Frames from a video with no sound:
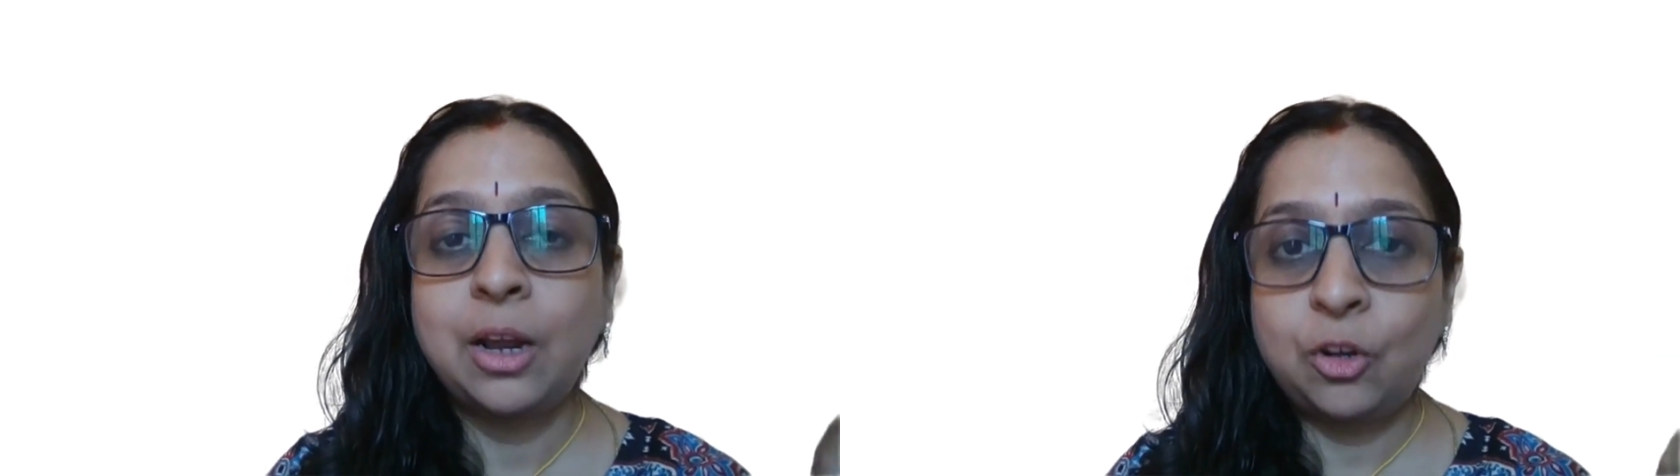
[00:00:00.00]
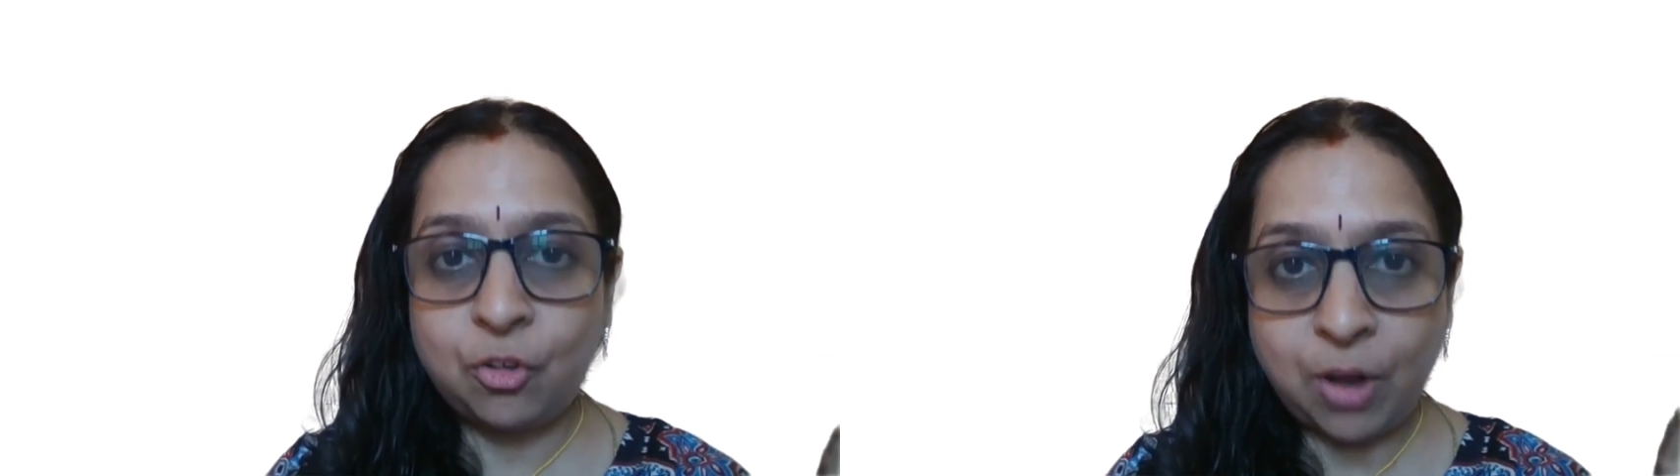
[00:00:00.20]

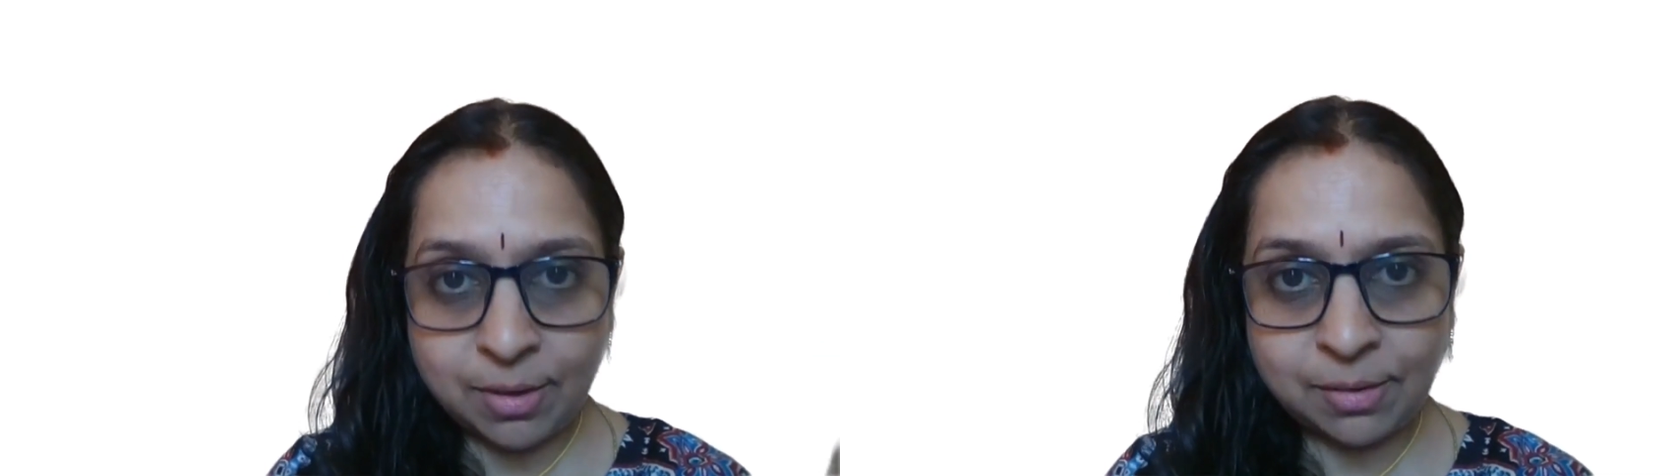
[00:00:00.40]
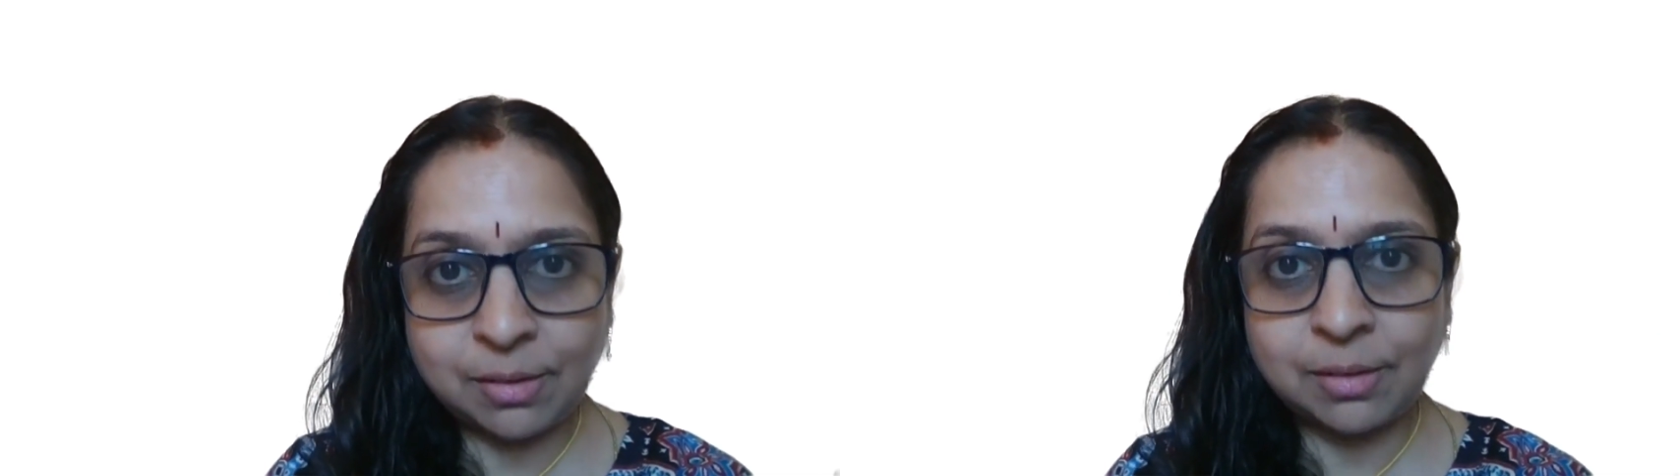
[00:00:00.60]

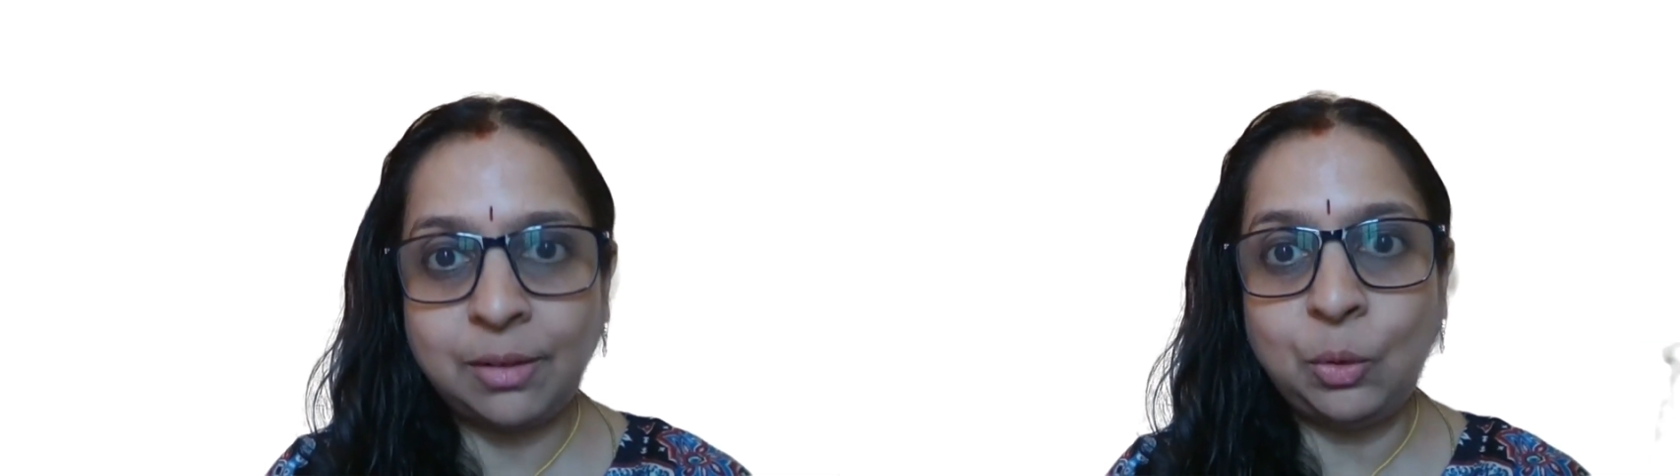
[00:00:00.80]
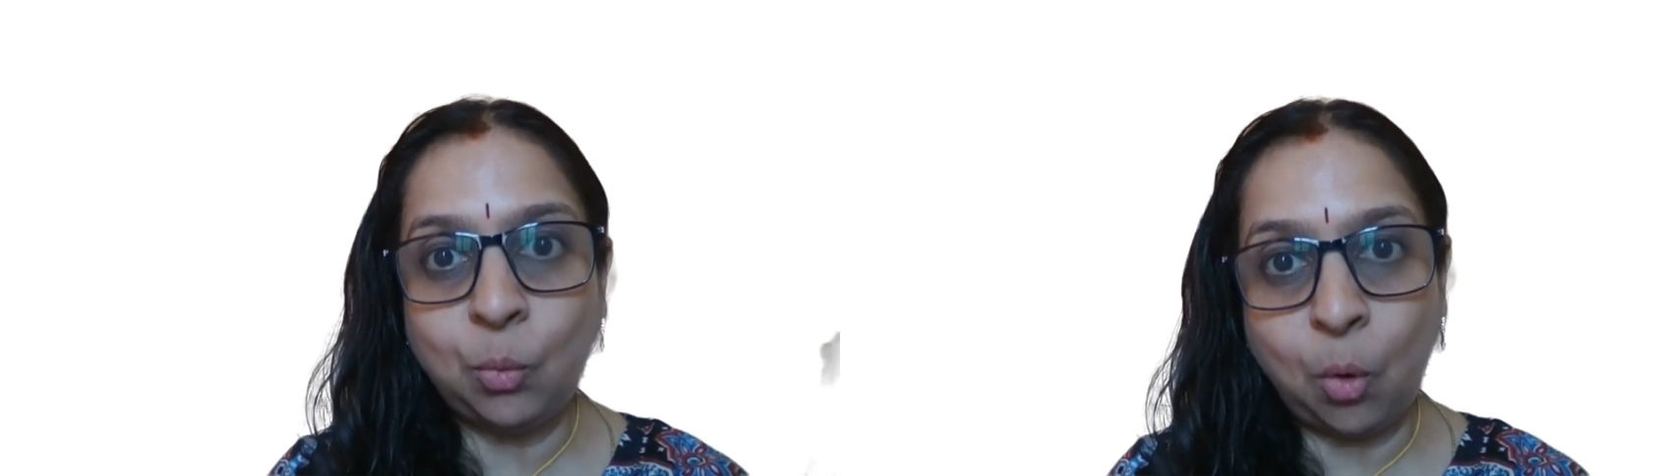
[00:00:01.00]
Trust
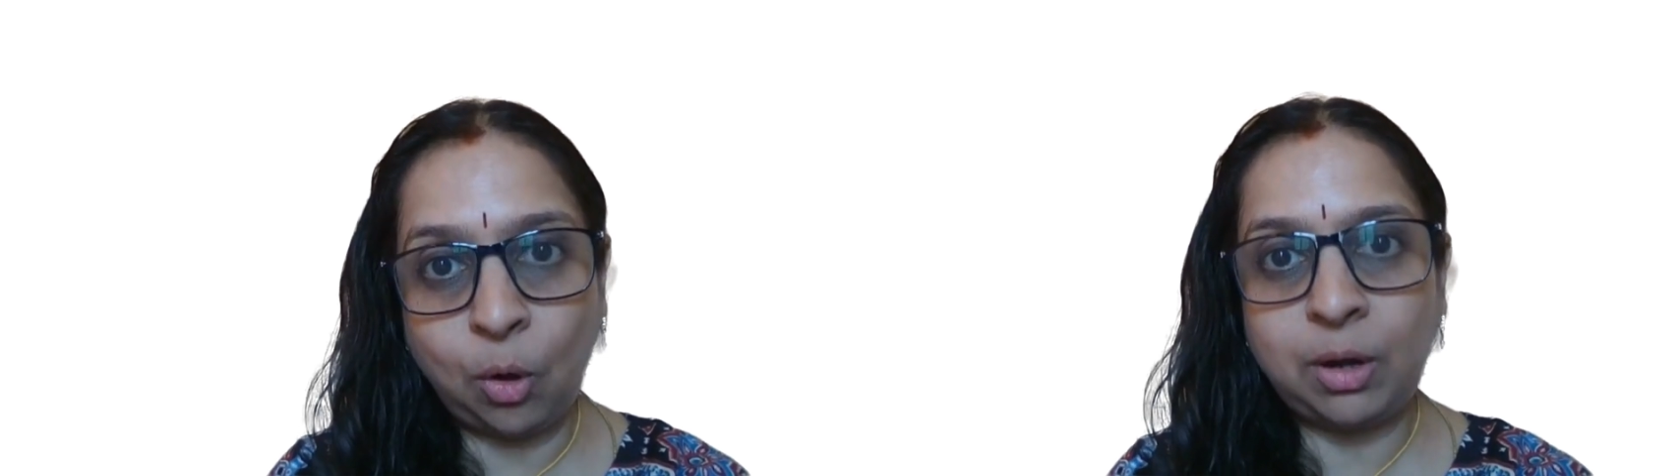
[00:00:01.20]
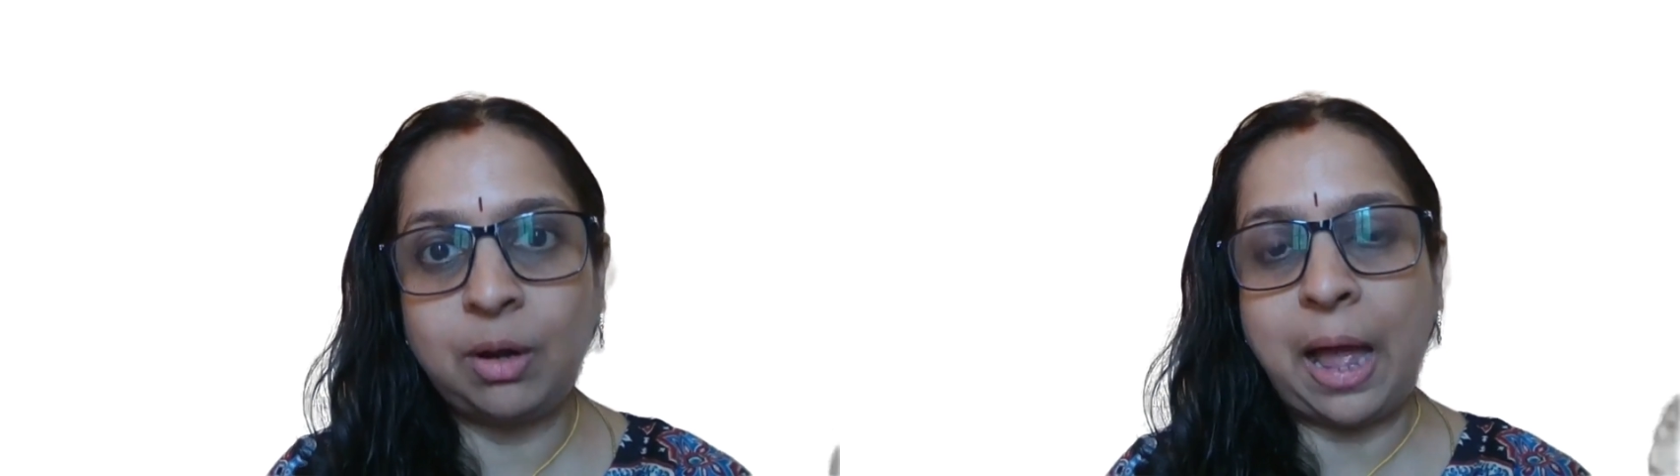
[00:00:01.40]
you
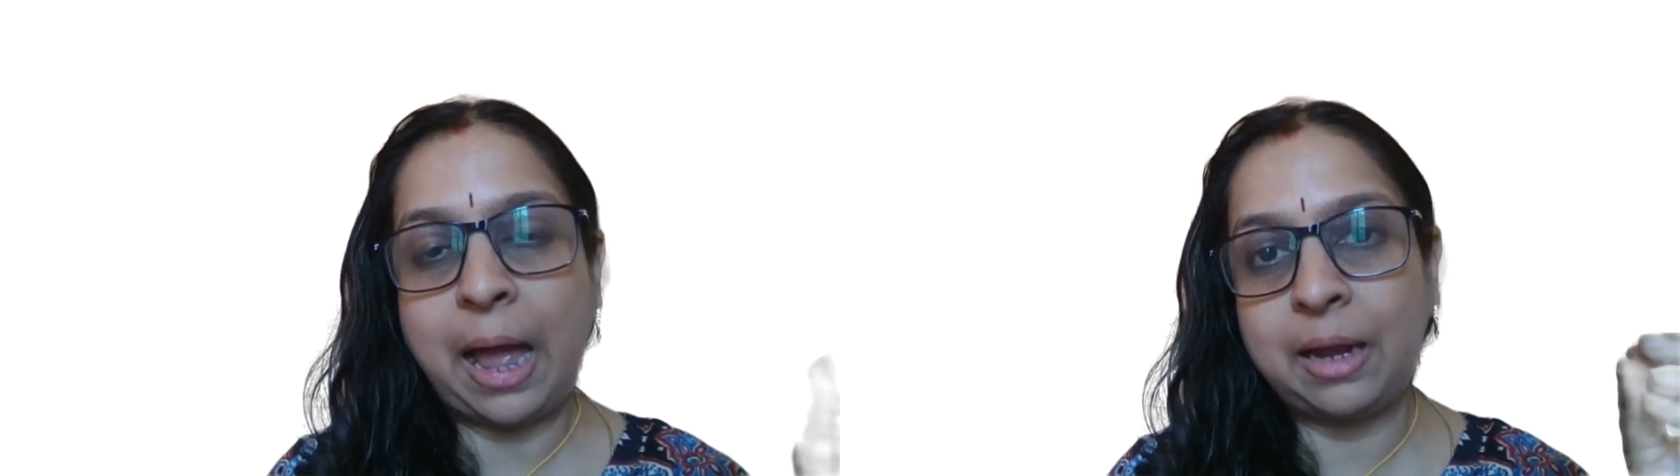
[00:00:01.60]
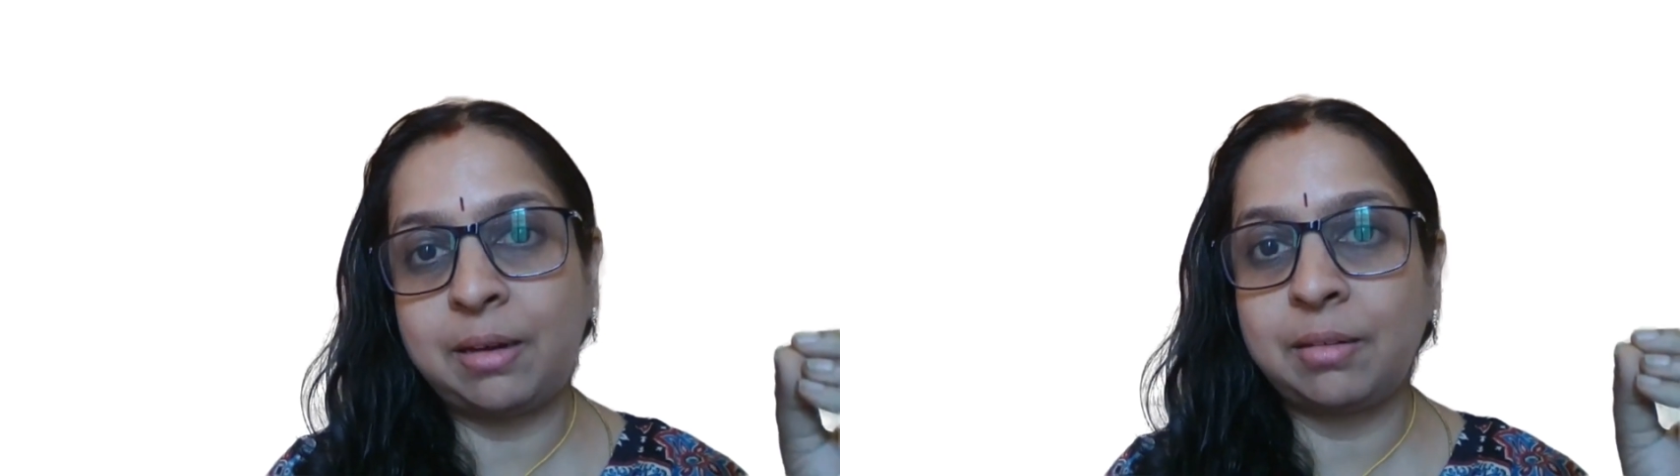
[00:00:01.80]
all
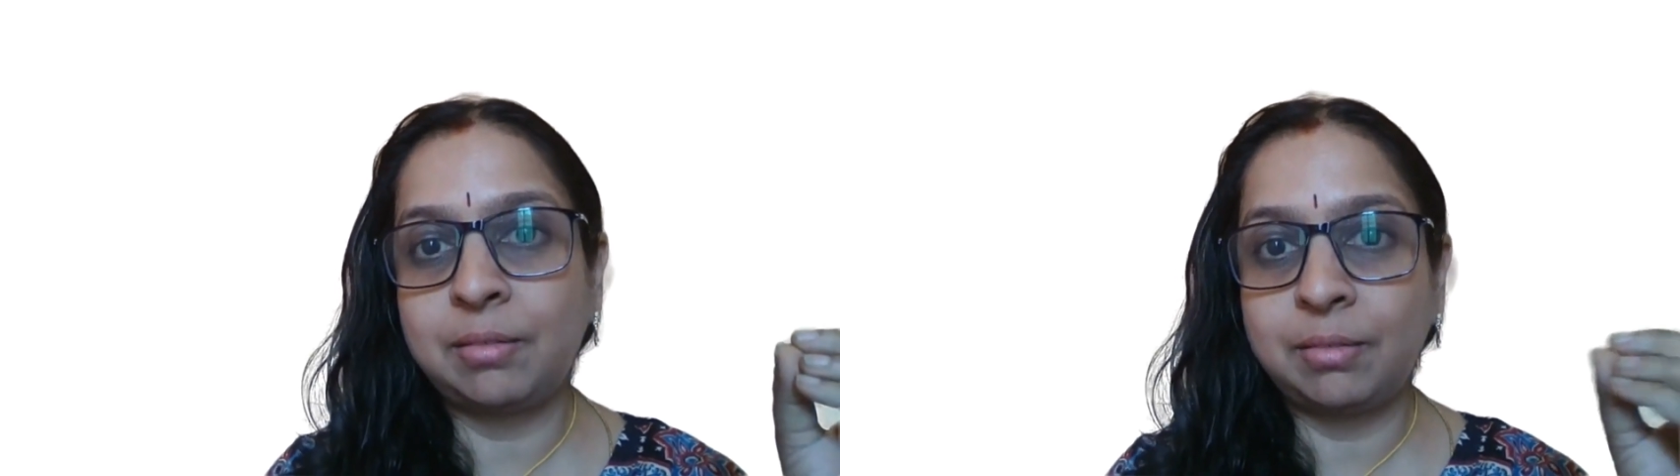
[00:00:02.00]
had